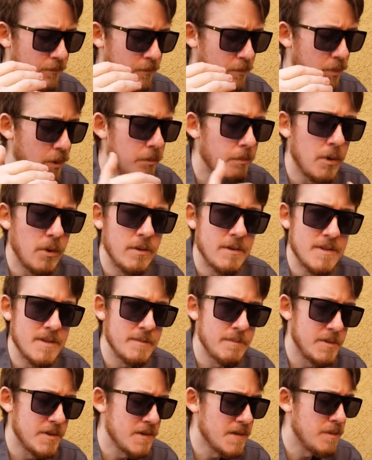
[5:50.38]
But
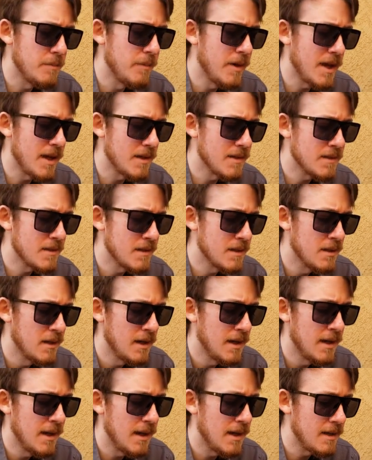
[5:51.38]
monism is the best,
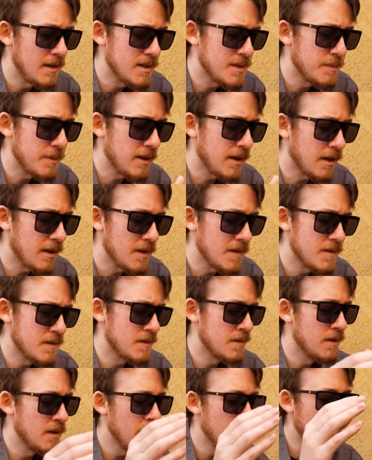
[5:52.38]
and it's
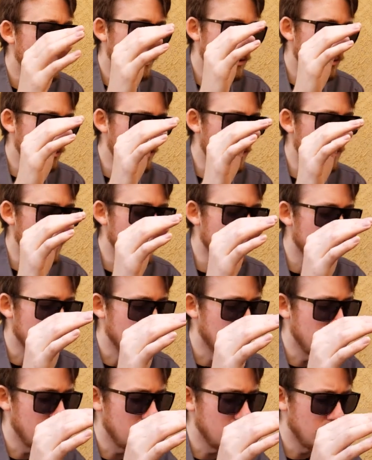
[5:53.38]
because you can
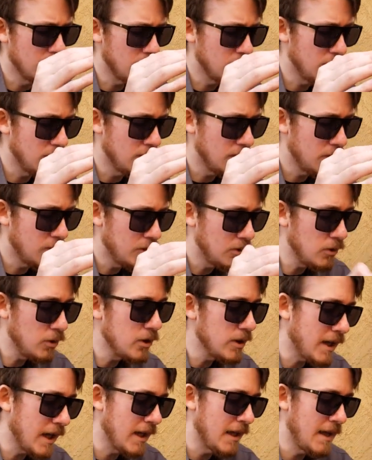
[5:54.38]

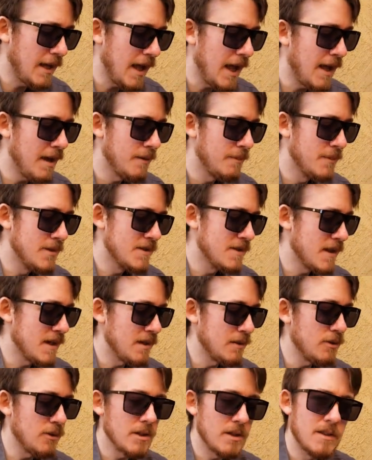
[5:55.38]
look at an atom and say,
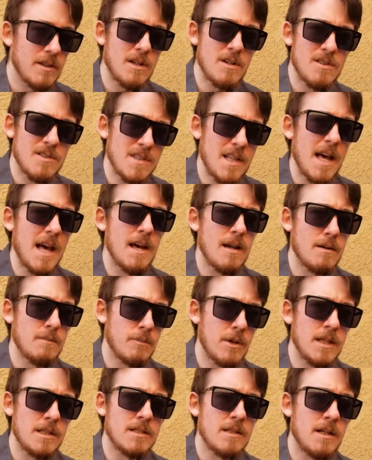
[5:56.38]
look, there's the atom
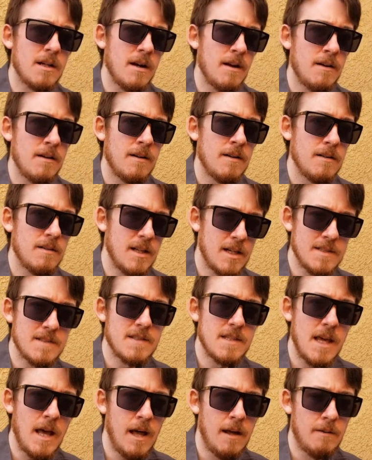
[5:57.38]
right there. That's
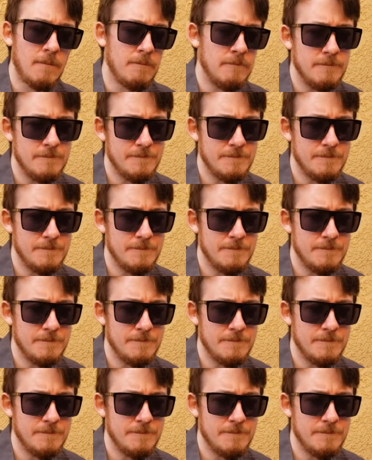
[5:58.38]
the atom.